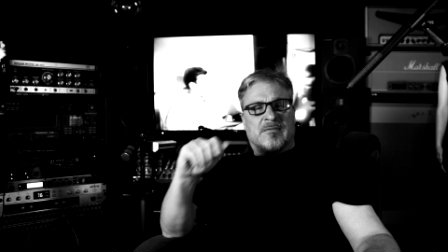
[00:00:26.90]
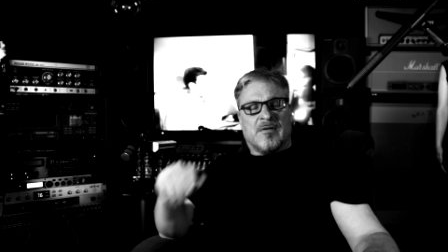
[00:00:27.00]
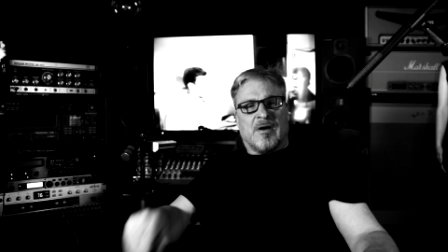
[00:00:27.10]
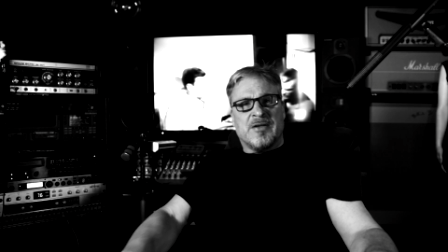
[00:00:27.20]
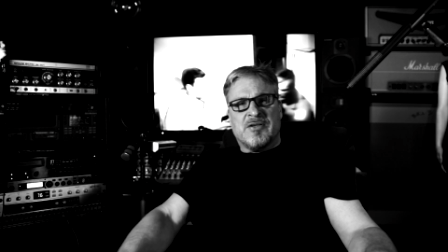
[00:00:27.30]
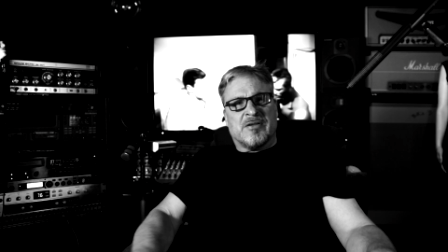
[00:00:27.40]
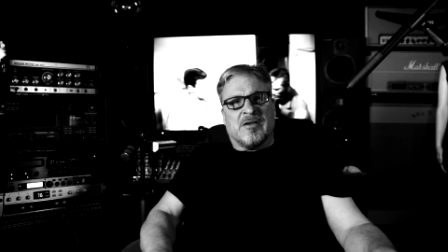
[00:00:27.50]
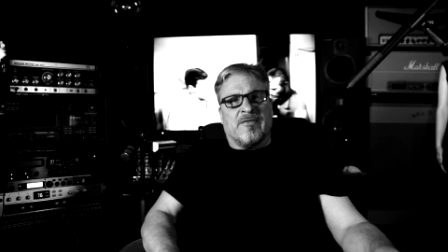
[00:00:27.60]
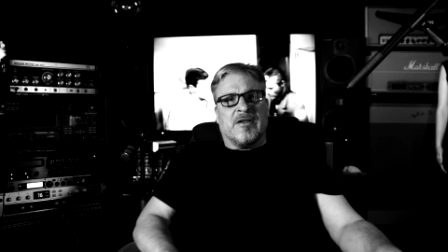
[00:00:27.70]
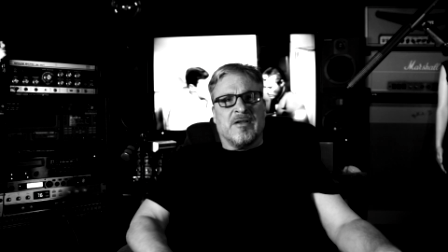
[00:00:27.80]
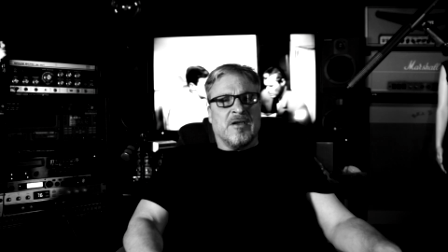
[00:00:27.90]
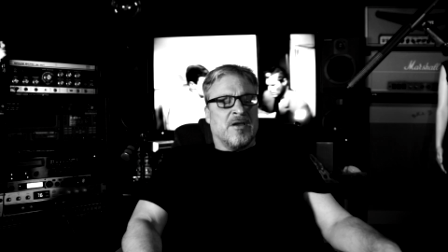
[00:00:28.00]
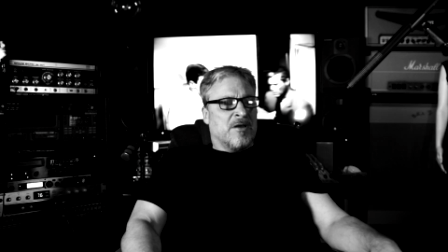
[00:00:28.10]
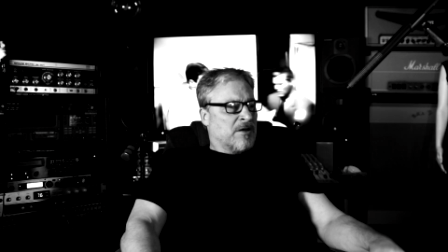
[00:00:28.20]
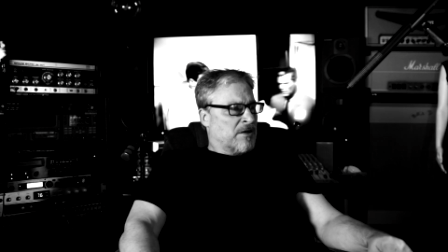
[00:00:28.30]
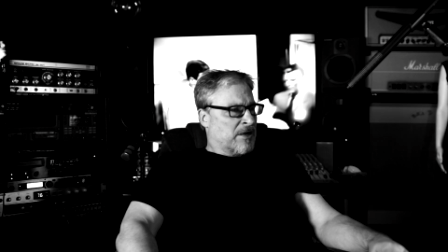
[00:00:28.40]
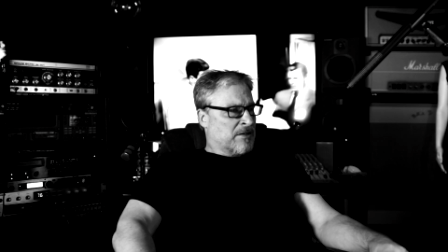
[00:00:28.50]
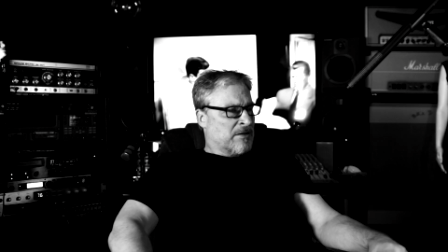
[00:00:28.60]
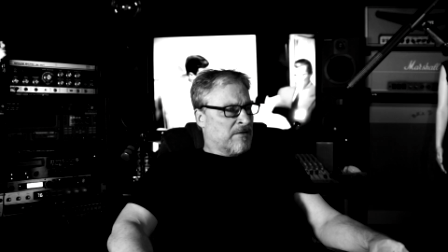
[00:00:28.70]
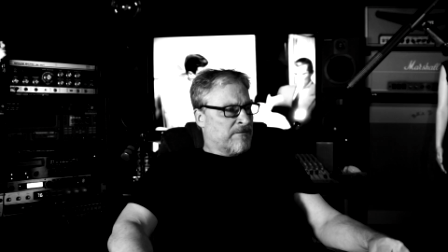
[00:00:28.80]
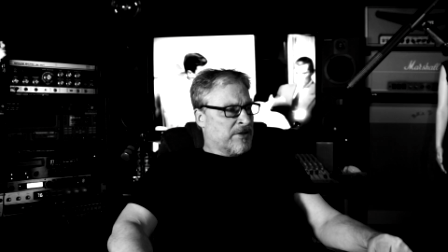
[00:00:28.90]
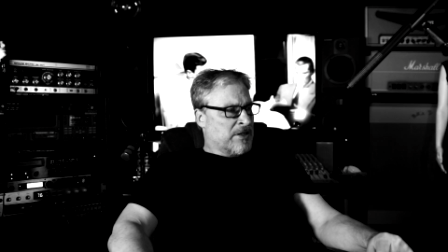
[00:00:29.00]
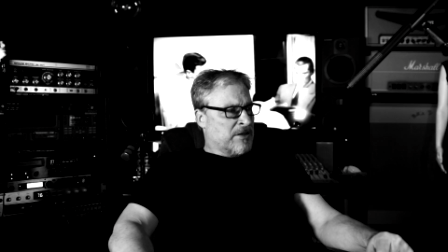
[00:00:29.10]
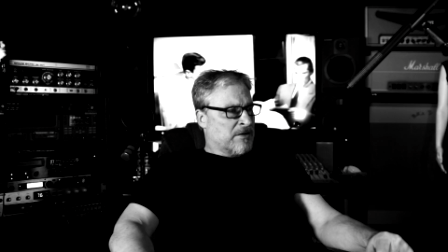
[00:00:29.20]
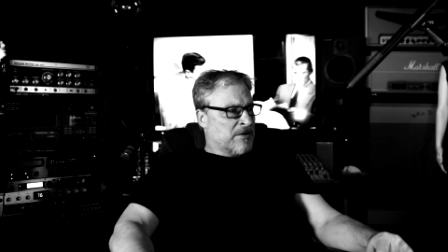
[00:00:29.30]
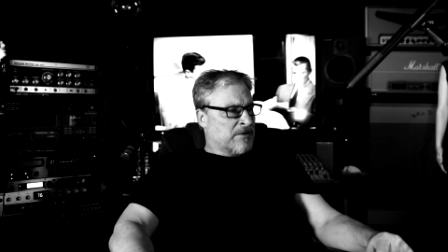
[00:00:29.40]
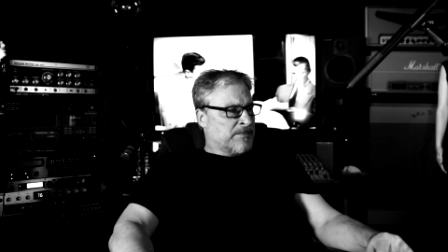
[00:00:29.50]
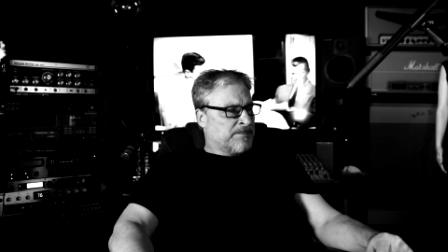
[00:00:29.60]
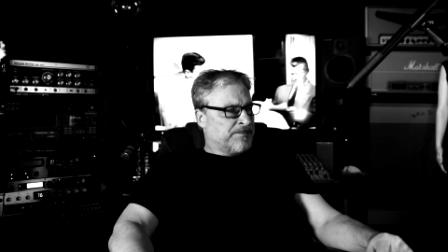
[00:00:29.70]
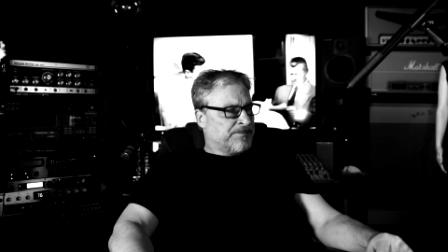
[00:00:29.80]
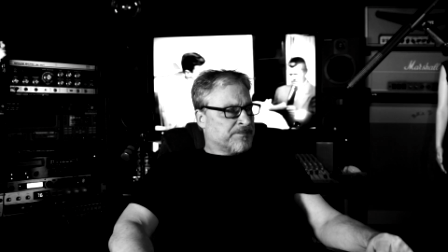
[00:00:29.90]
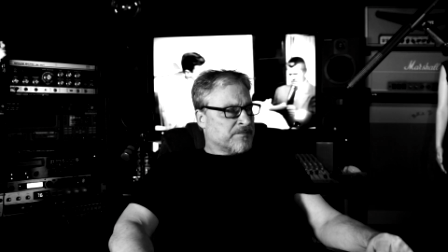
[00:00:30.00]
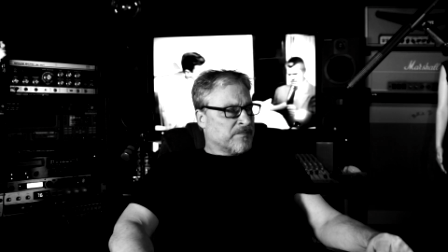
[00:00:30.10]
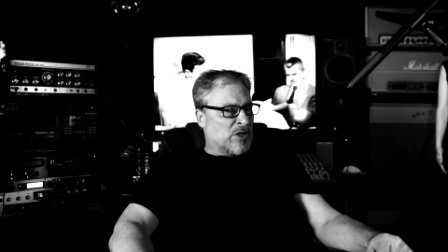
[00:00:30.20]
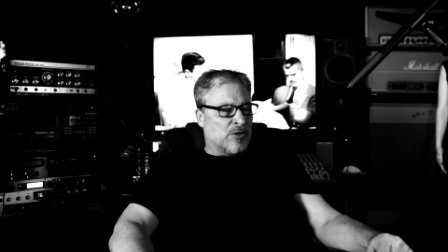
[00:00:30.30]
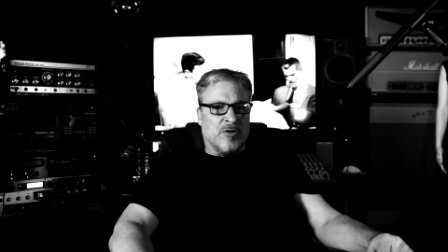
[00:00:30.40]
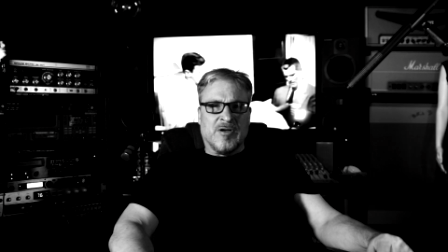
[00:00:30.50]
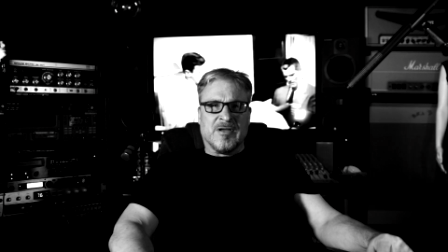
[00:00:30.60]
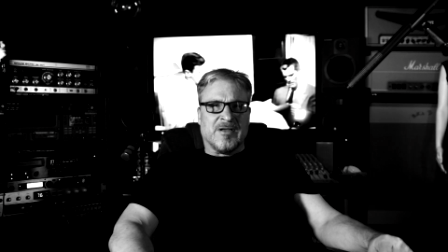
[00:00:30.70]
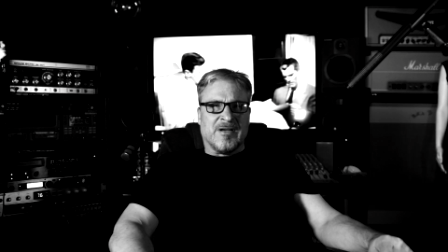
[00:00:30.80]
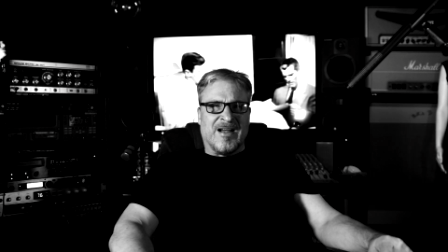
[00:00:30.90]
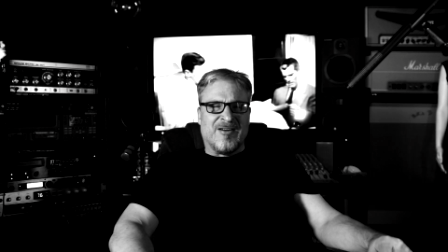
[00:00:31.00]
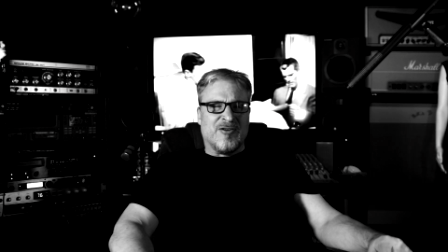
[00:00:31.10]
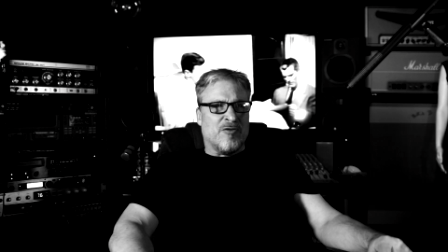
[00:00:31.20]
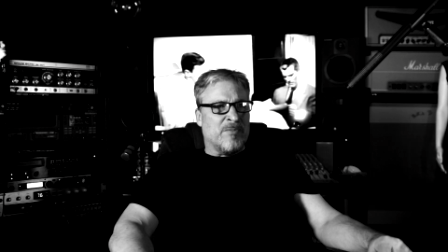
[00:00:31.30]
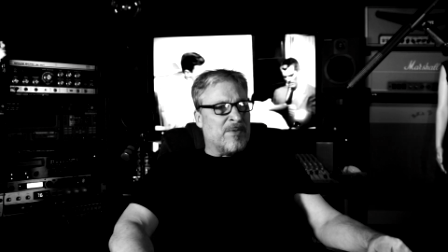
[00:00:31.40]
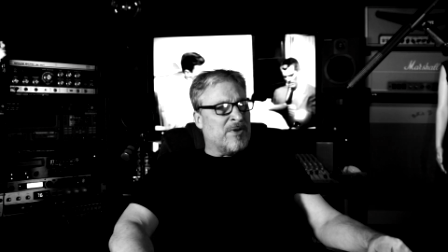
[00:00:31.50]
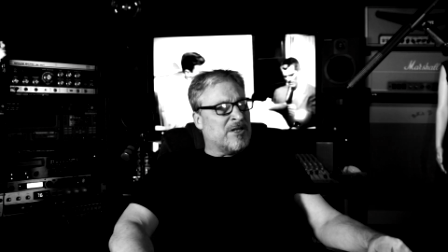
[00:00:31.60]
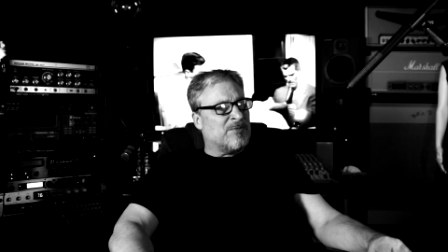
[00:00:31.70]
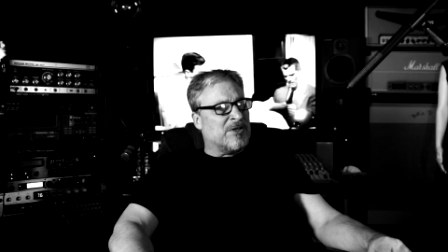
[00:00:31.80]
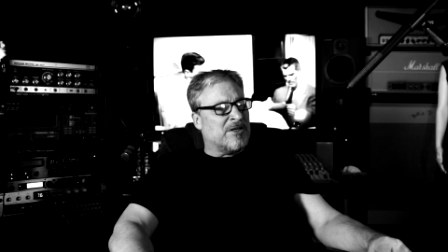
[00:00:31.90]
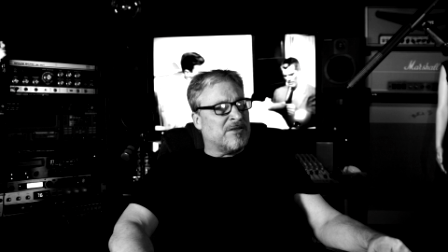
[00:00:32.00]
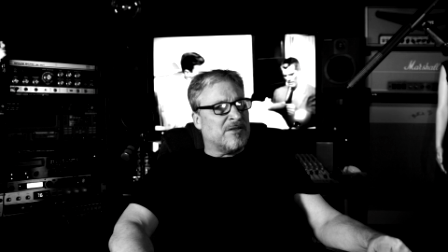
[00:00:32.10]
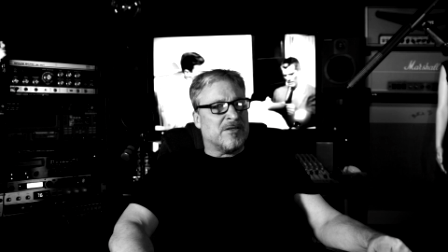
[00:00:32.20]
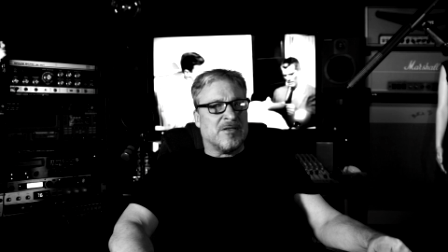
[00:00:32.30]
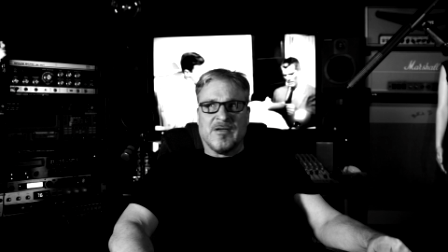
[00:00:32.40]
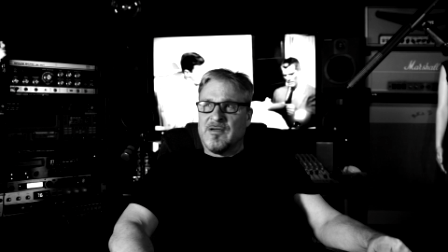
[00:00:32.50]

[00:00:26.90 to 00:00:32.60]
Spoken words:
I just love it. I love the look. I don't know. Maybe it's because it's